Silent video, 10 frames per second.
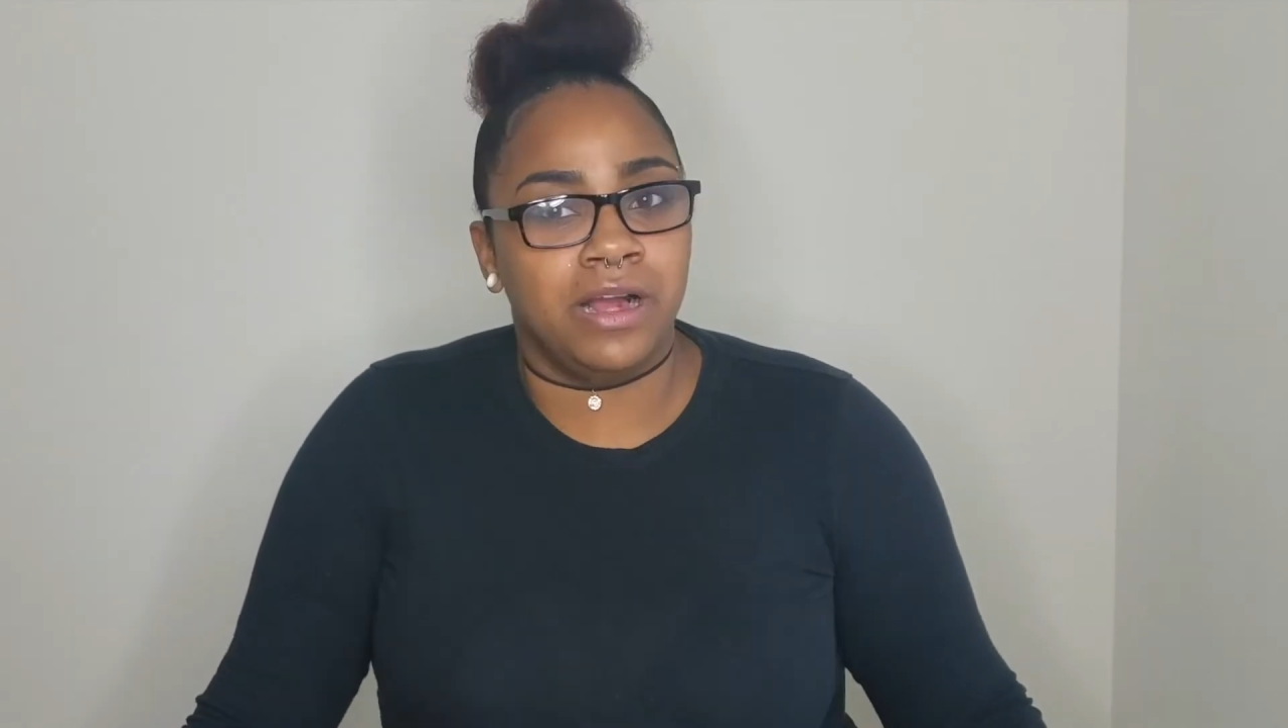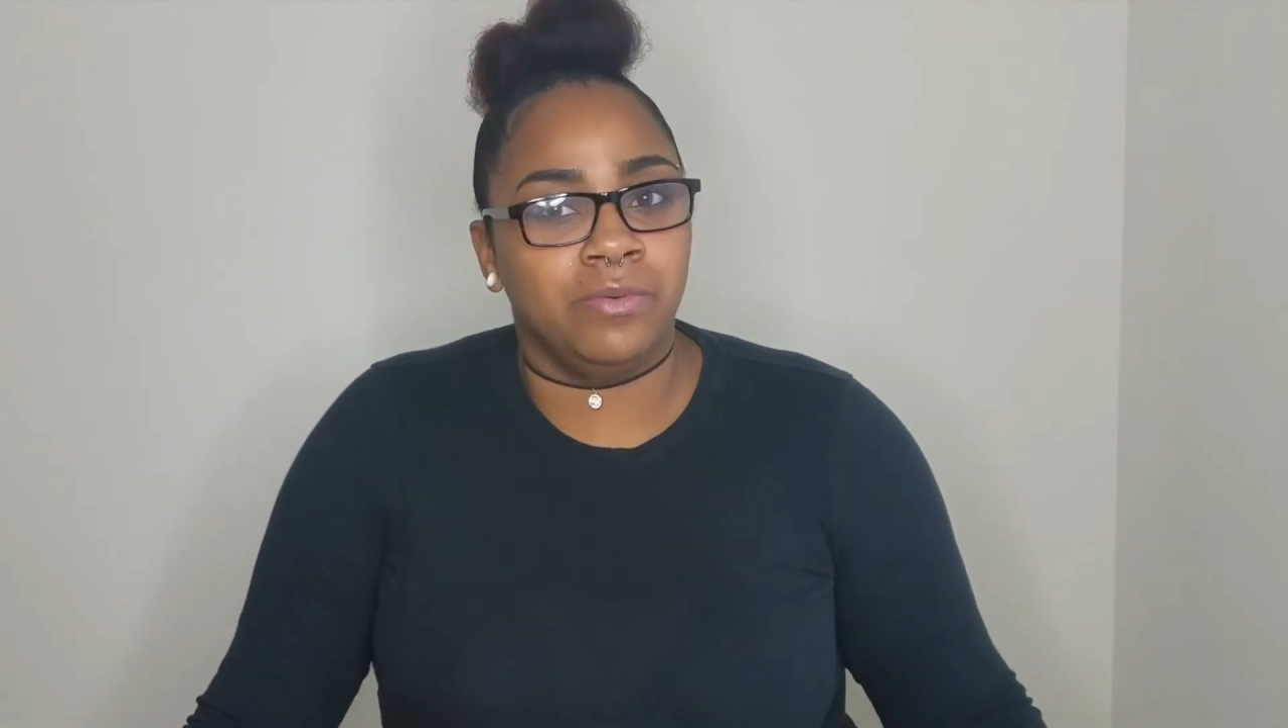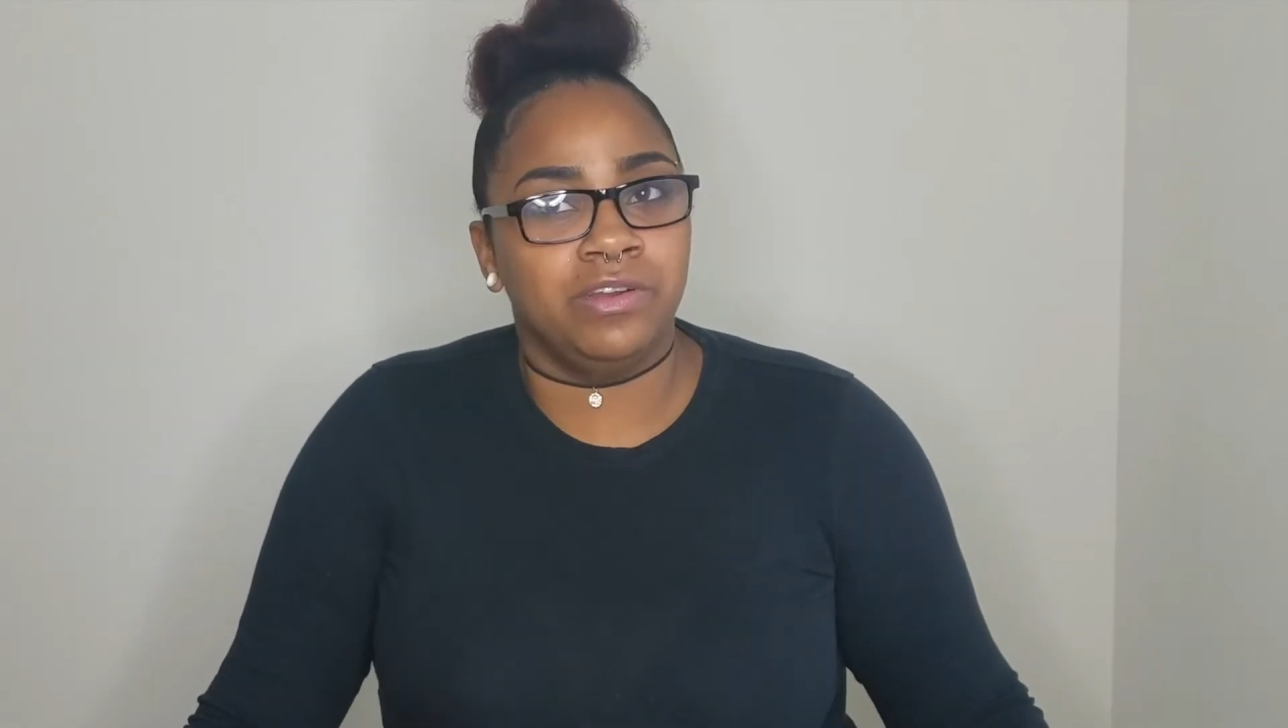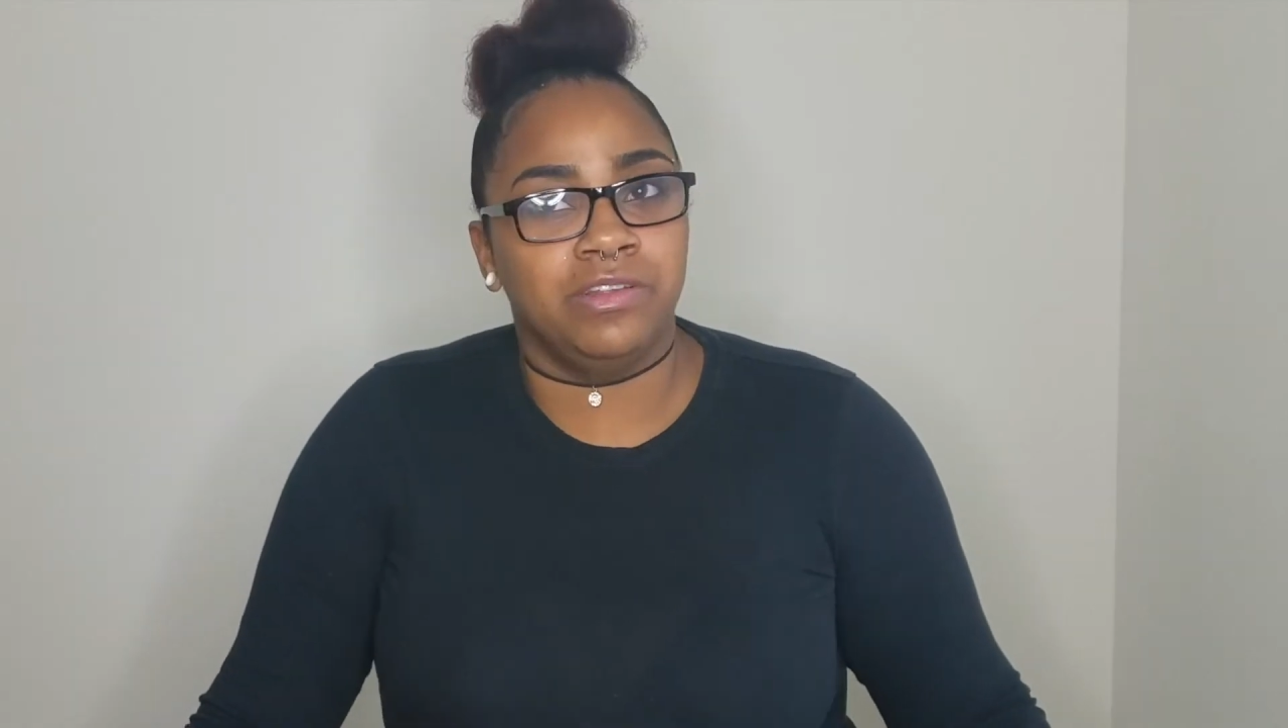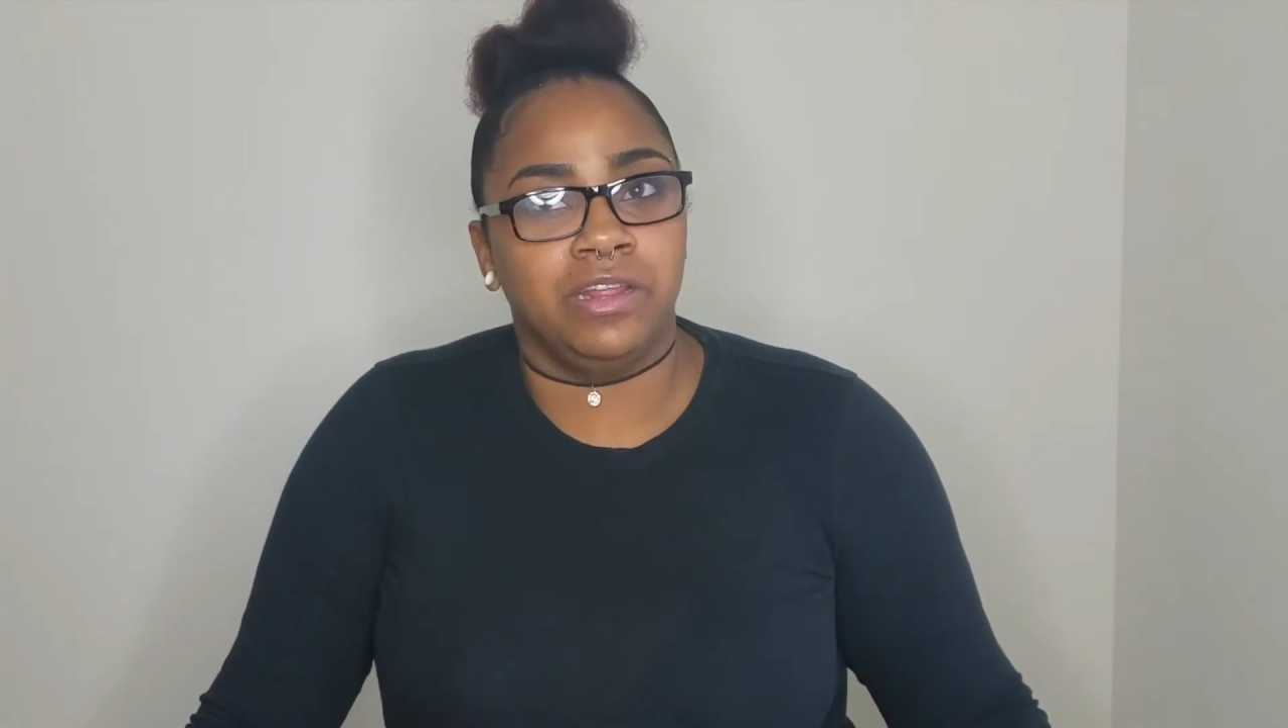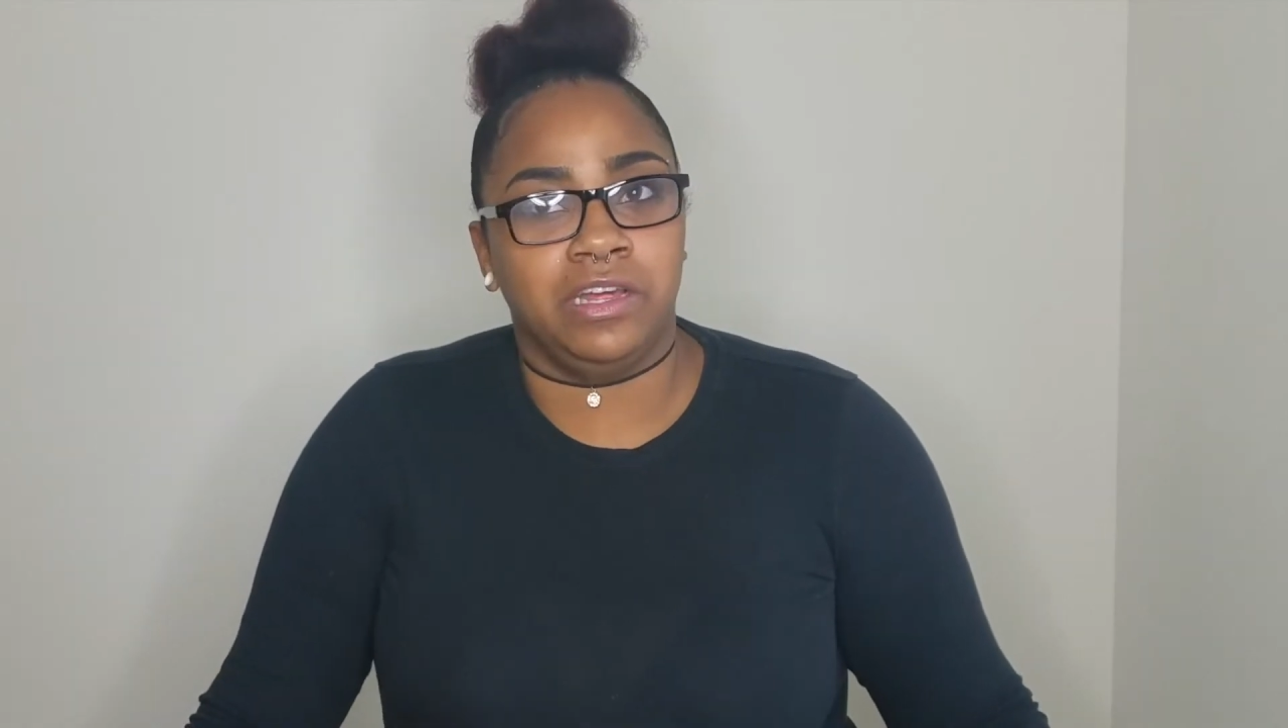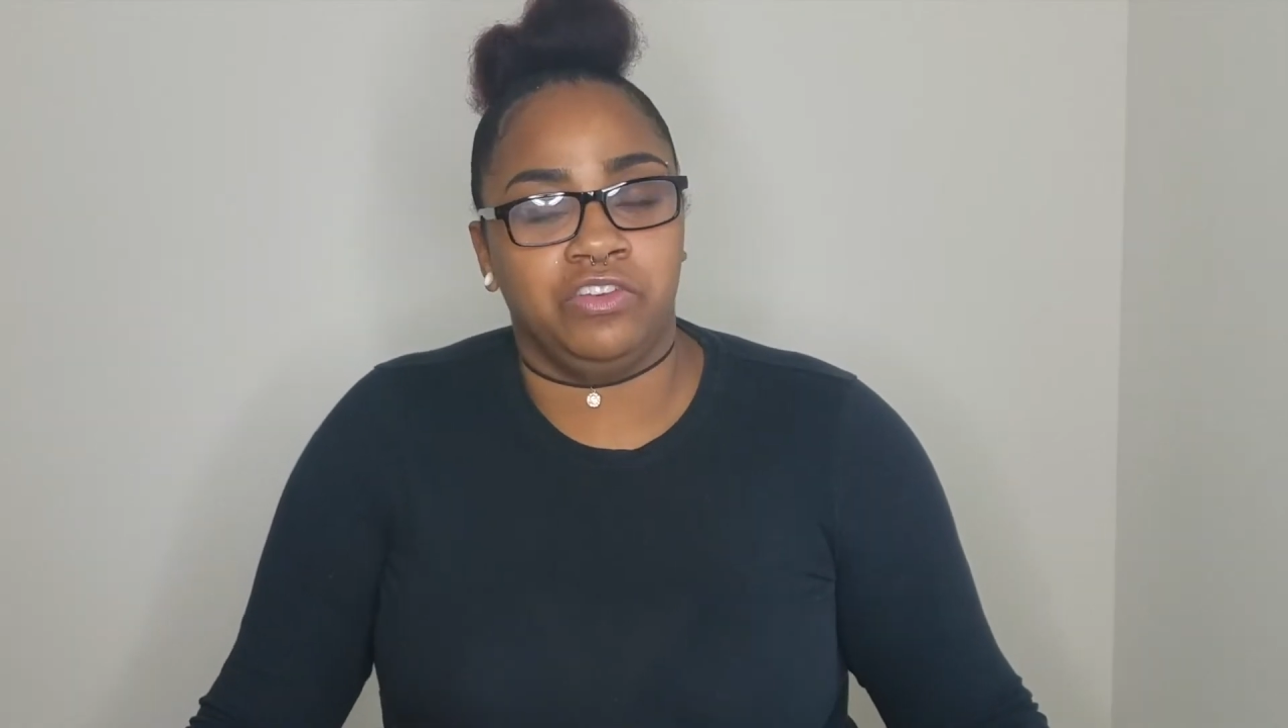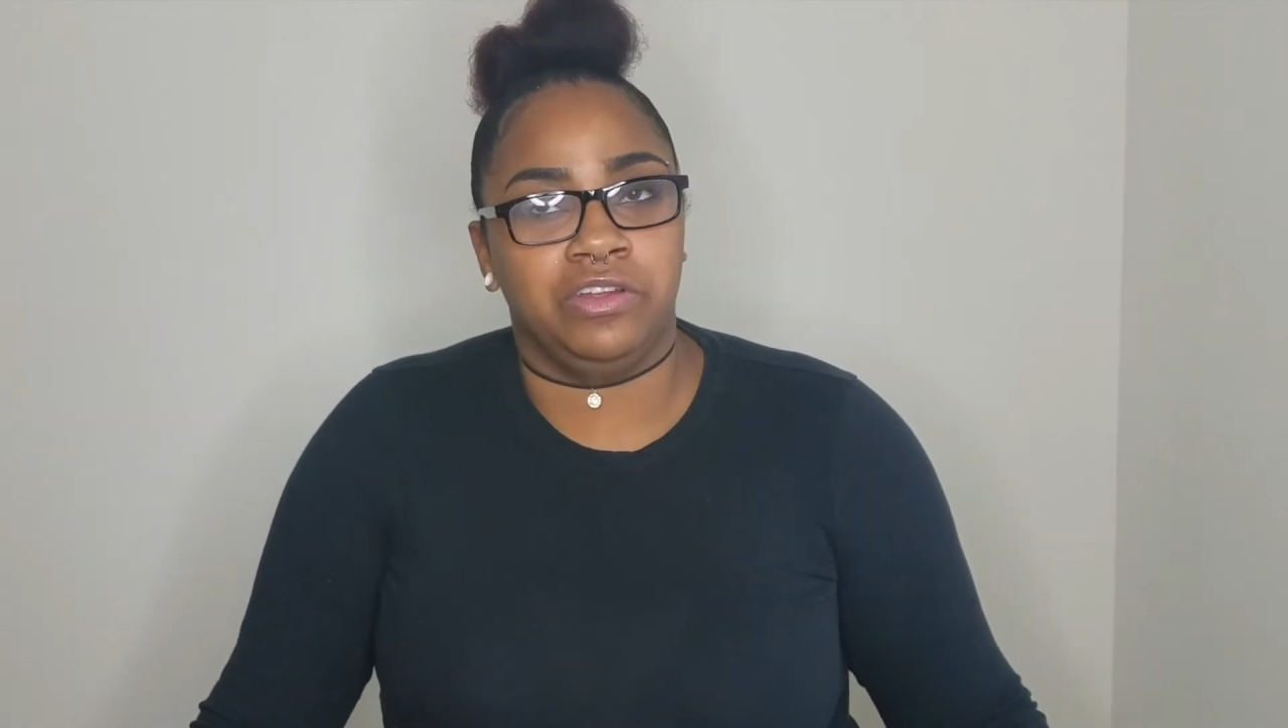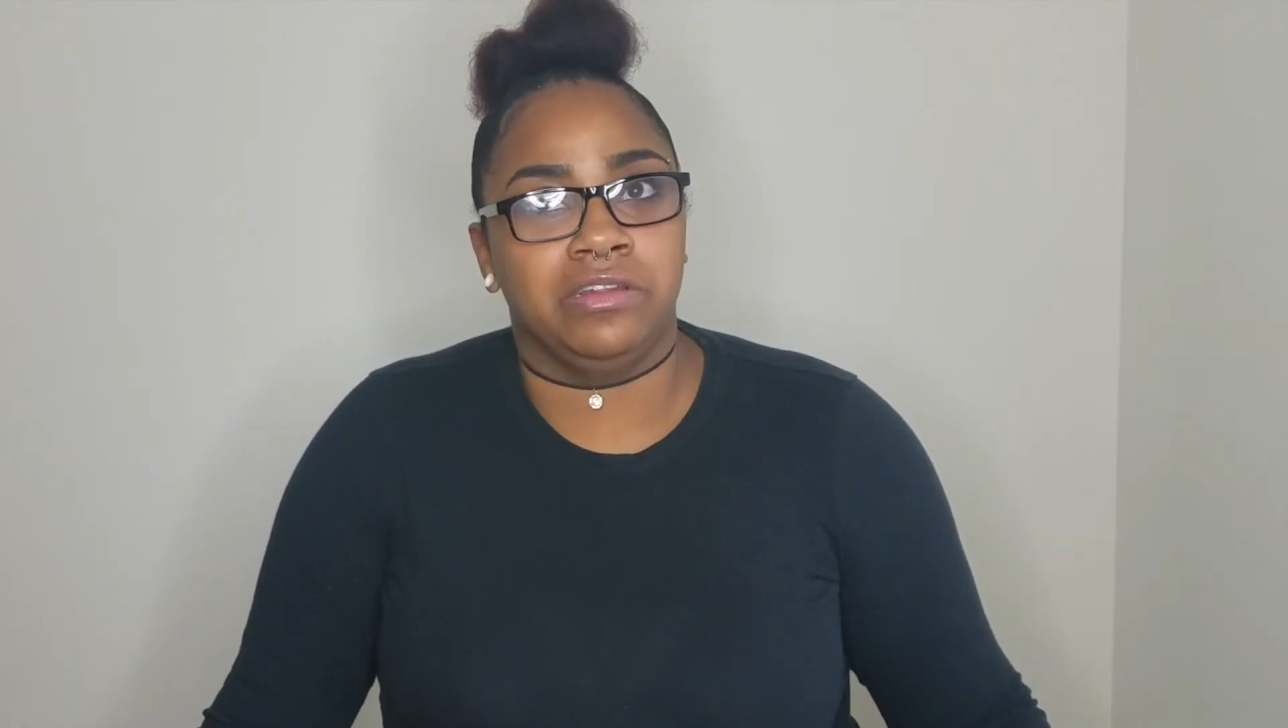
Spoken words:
I wouldn't say like she